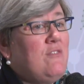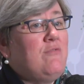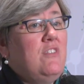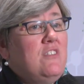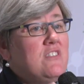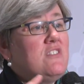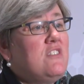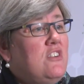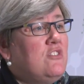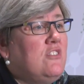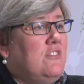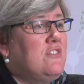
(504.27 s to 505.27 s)
different
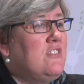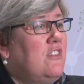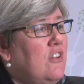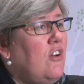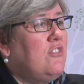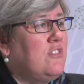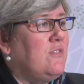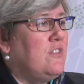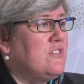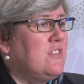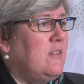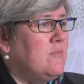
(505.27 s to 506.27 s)
decisions than
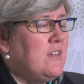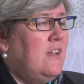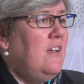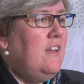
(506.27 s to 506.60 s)
non-diverse teams.